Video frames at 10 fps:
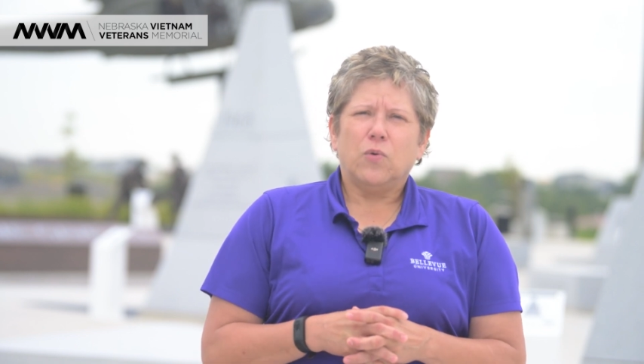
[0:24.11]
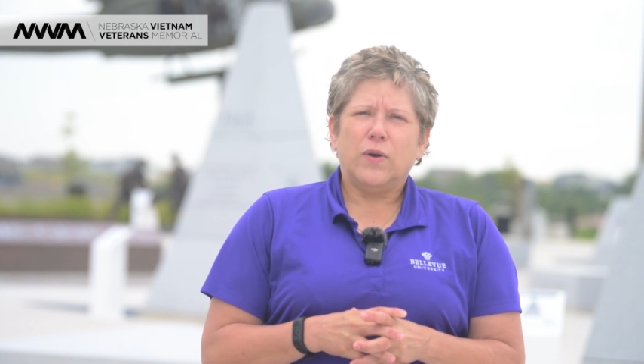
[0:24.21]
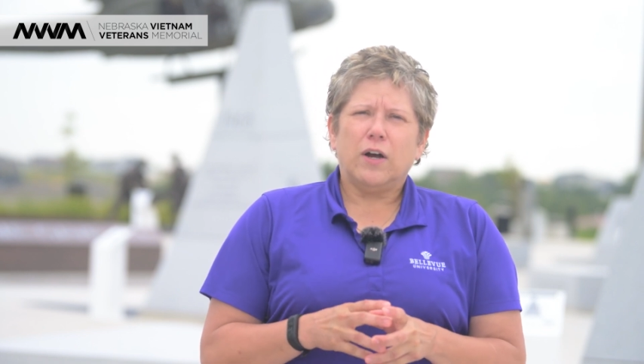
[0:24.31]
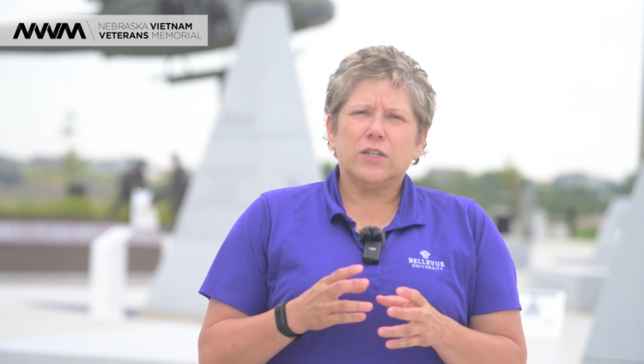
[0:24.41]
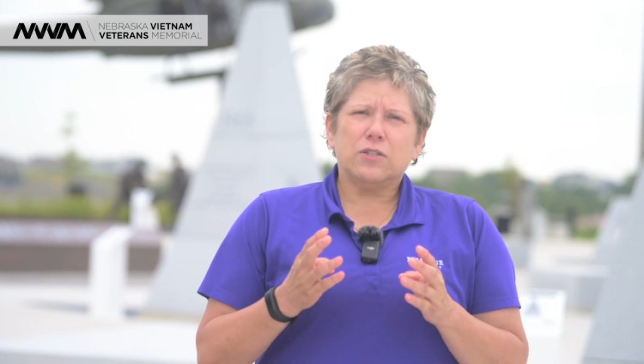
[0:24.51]

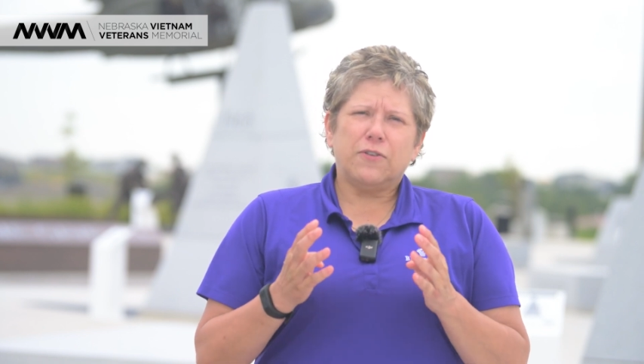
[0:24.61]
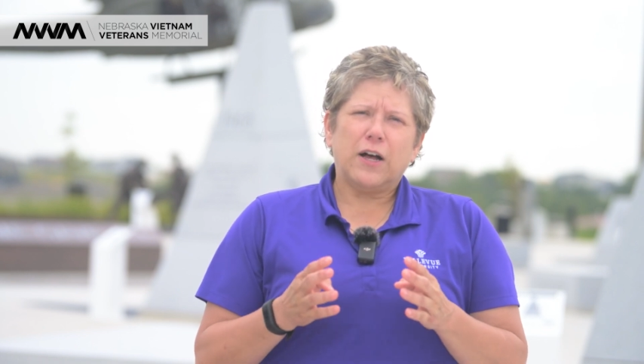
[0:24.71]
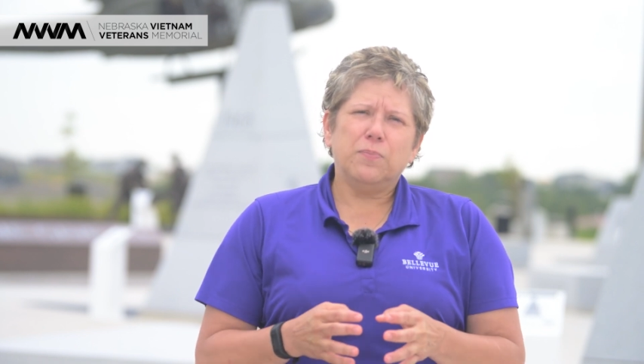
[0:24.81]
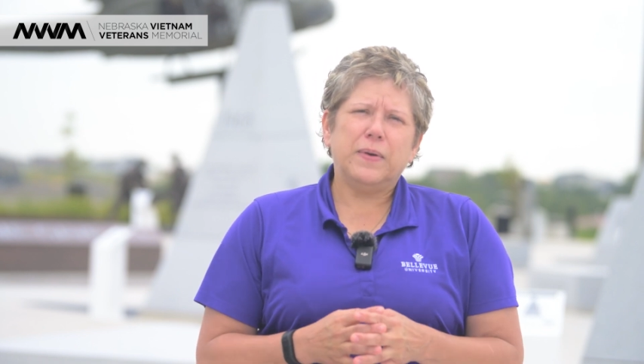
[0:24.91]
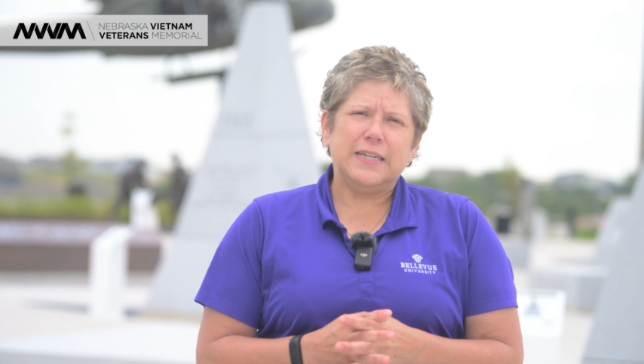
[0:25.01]
We also have
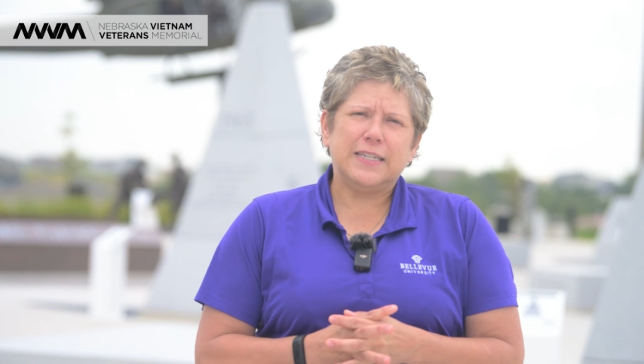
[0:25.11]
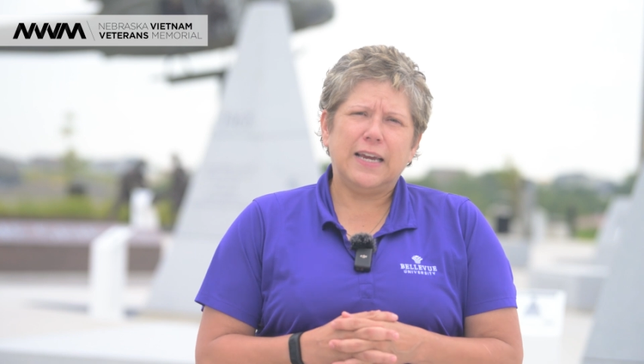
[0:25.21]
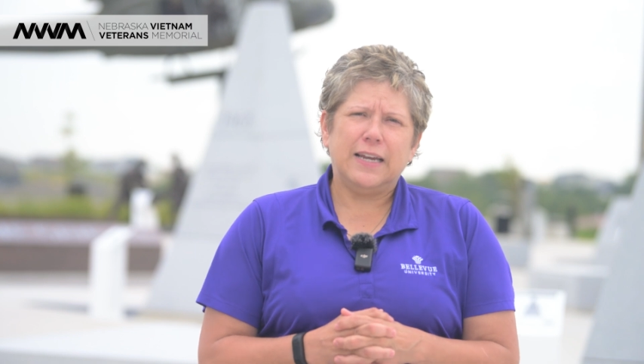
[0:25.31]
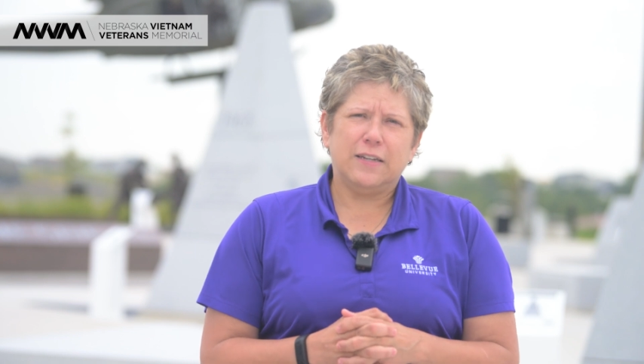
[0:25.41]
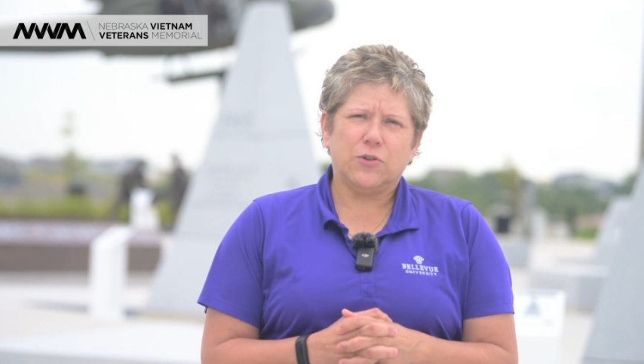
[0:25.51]
helped
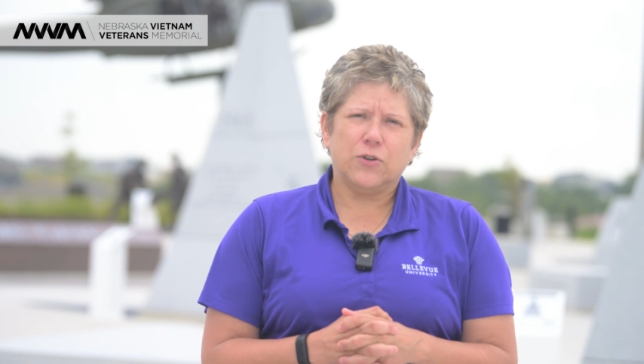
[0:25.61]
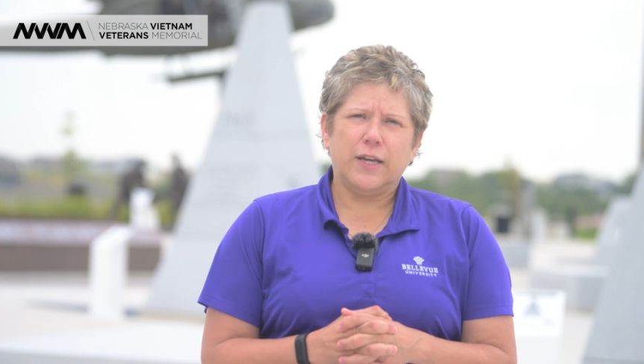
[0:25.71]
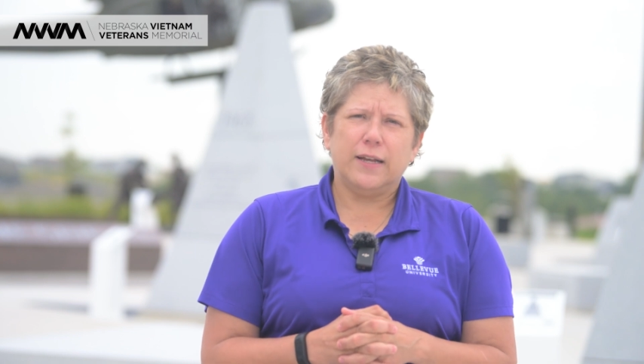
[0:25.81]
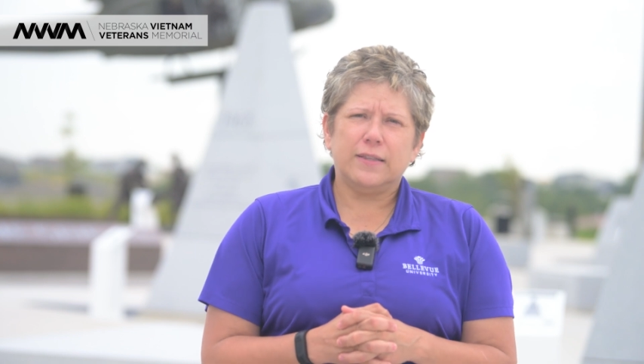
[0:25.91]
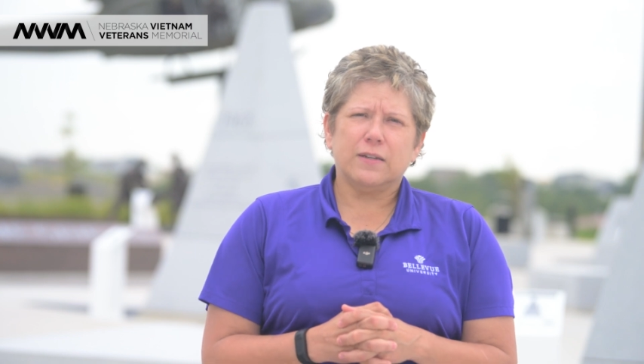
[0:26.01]
maintain and
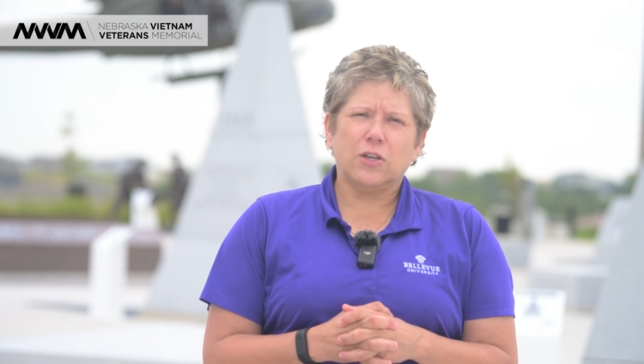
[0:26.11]
create the